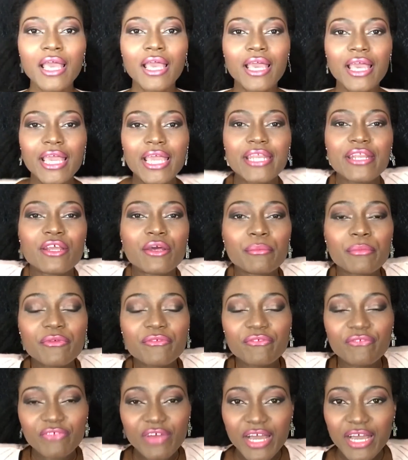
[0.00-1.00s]
and number
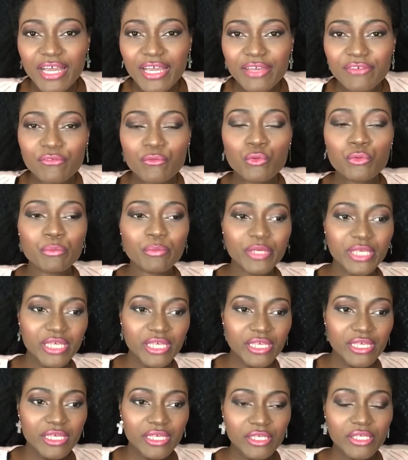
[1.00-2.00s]
five would
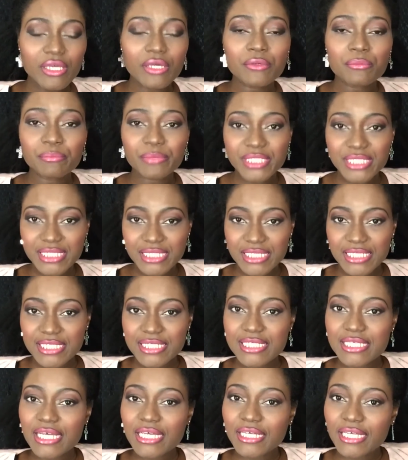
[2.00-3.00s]
be a
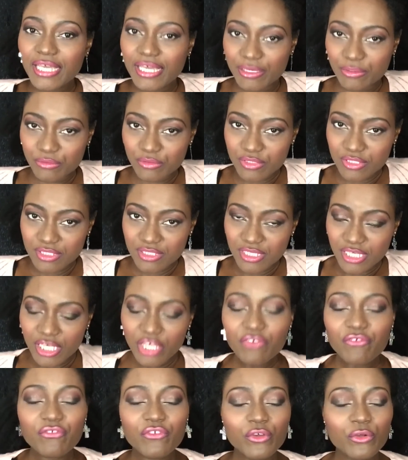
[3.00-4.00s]
business account
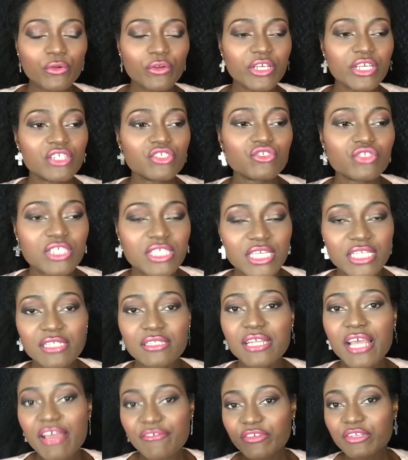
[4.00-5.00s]
if you're interested in
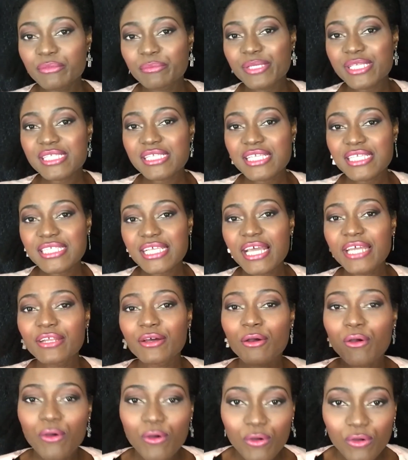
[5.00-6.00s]
having a business at
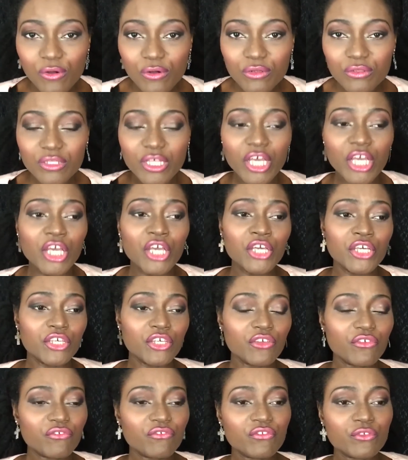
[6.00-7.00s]
all
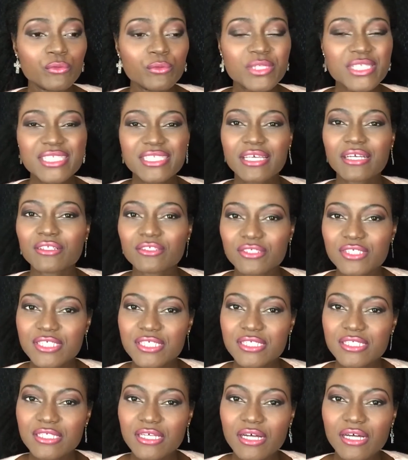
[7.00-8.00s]
if you sell
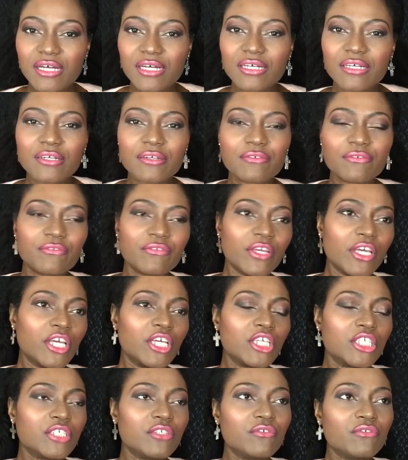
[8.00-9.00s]
stuff
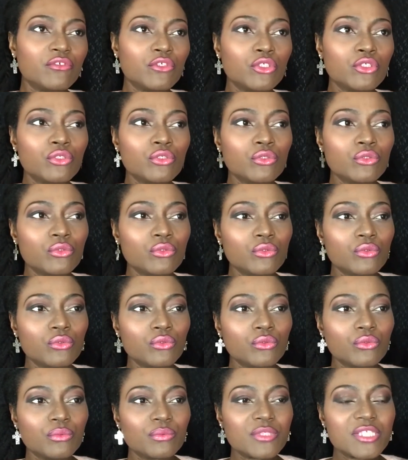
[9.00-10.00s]
if
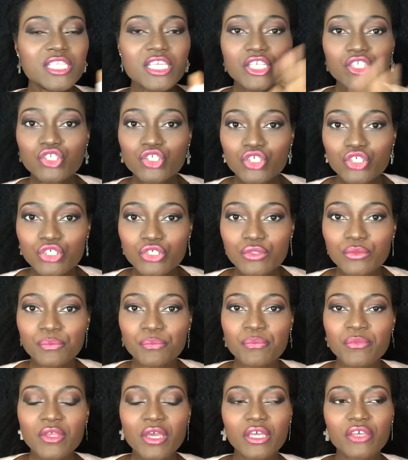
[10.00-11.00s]
you teach
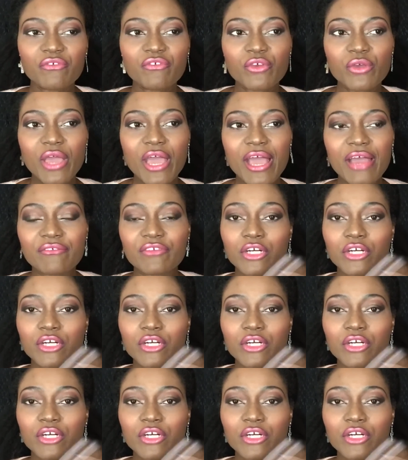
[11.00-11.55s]
if you have a